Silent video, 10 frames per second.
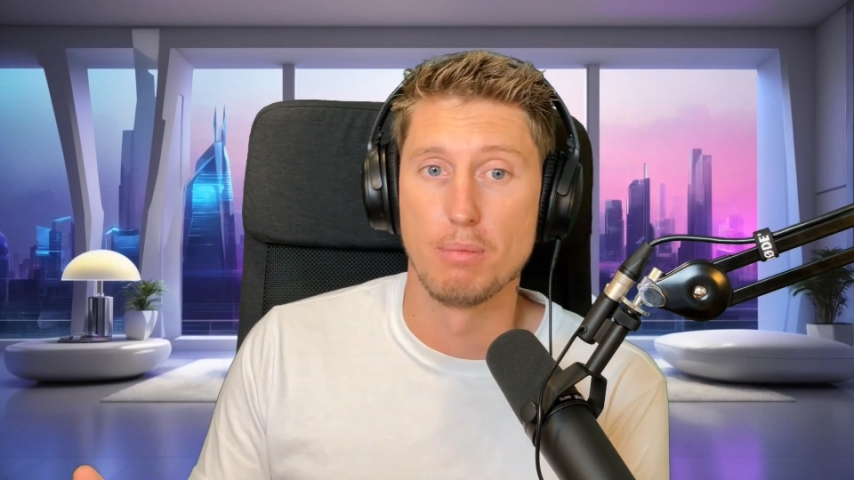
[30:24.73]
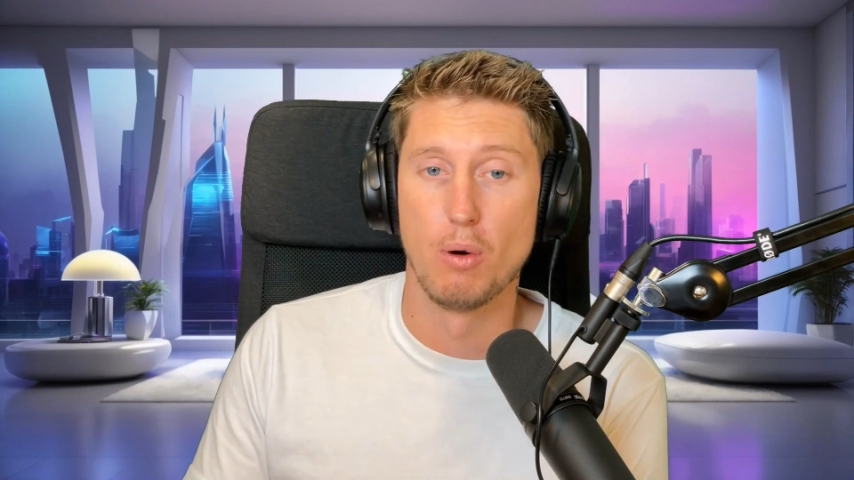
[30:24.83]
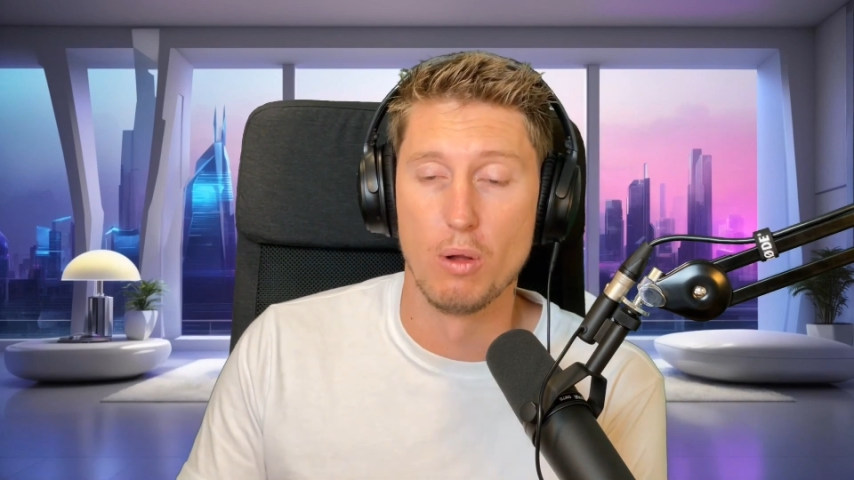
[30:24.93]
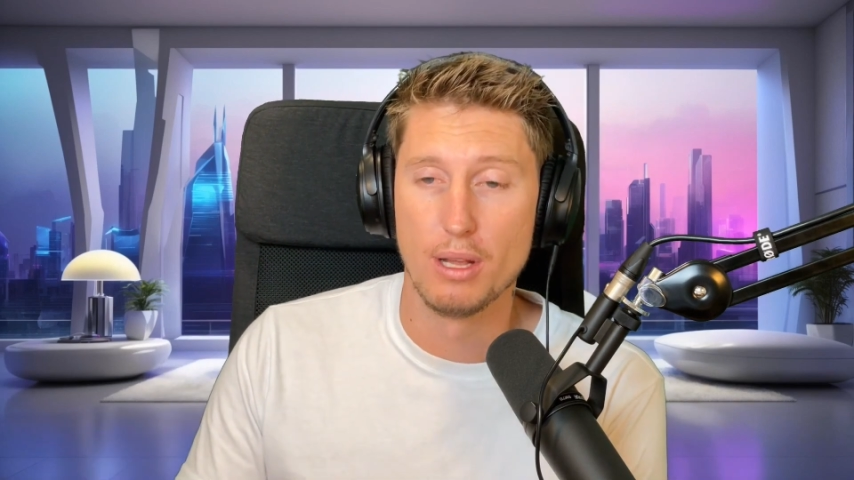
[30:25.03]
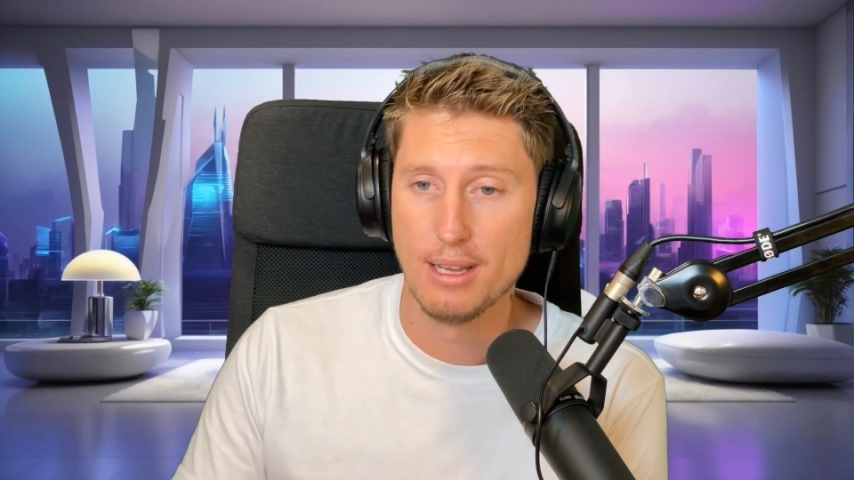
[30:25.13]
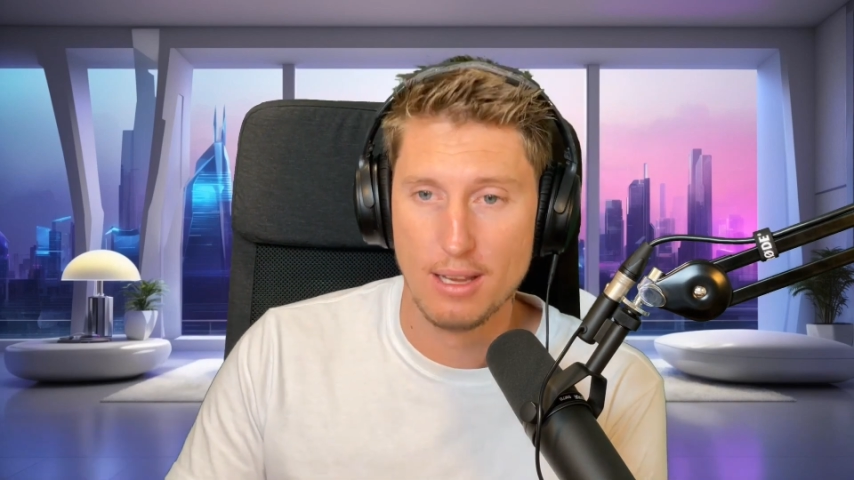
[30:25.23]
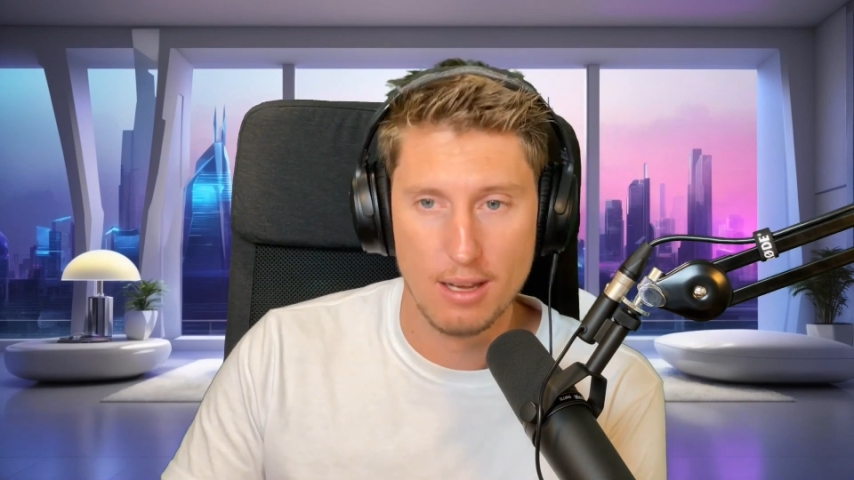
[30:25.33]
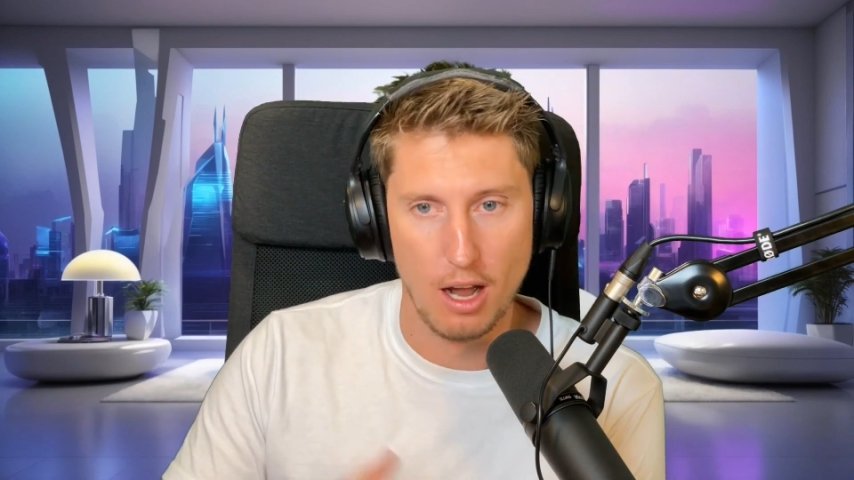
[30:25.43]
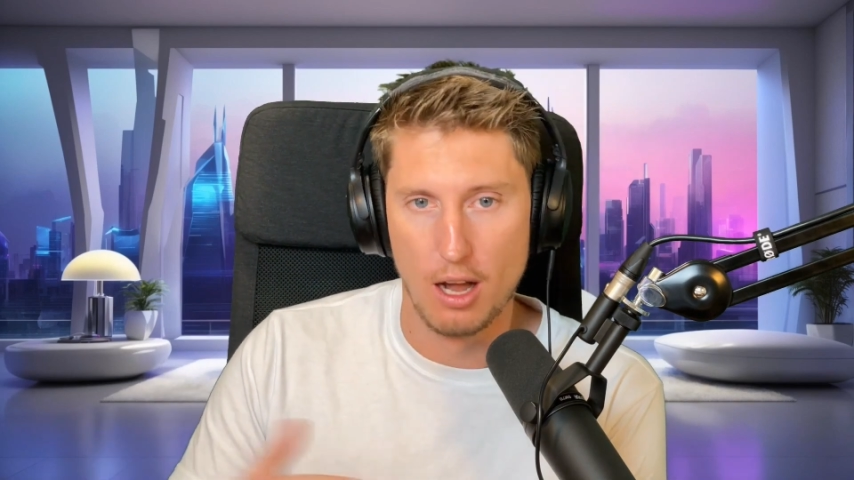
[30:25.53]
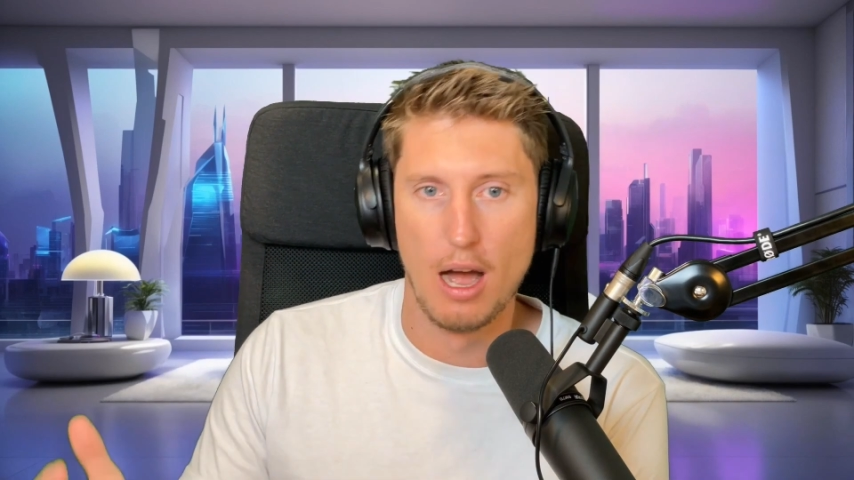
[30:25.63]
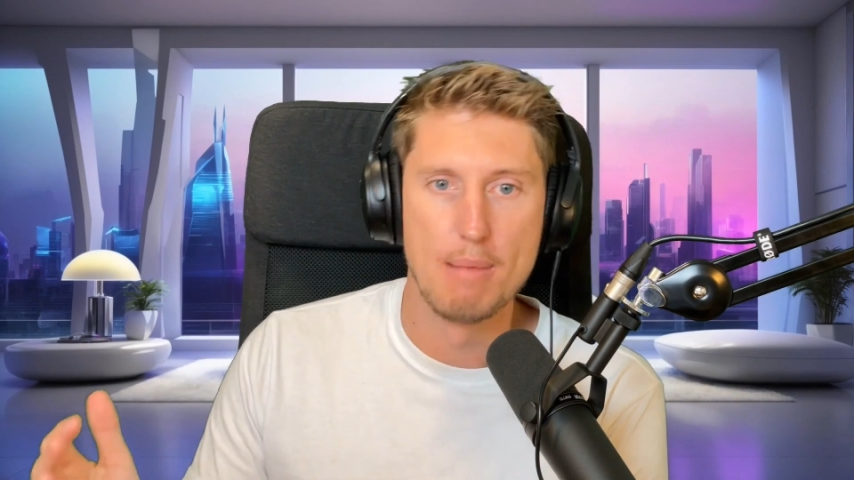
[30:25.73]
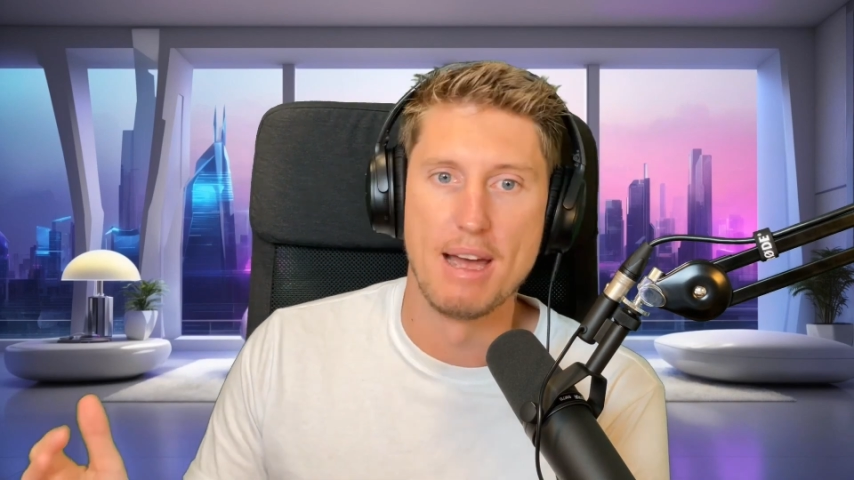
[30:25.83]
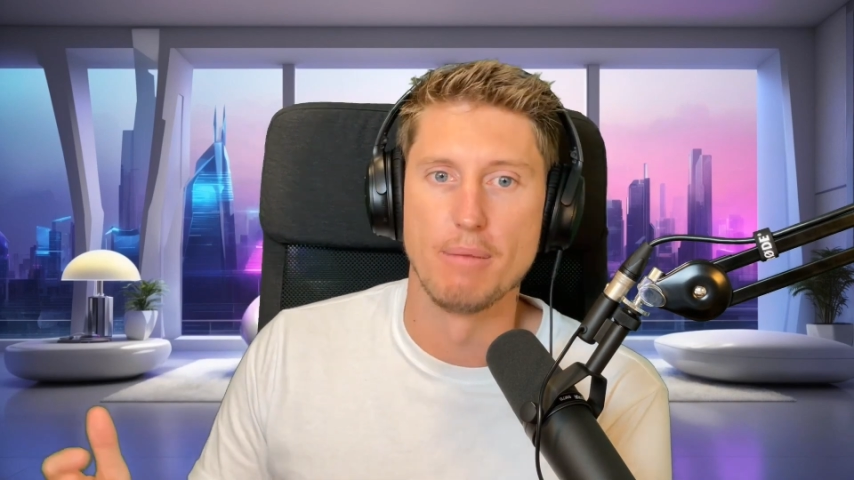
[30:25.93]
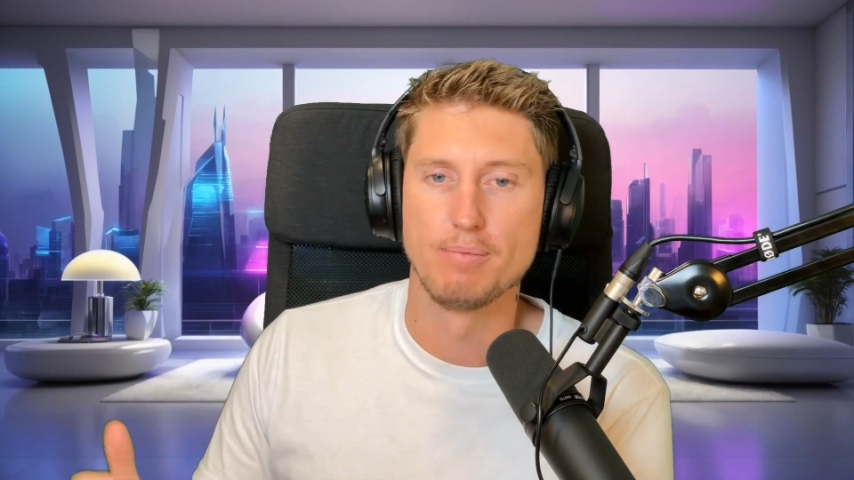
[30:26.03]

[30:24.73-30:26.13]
poorly, I'm out.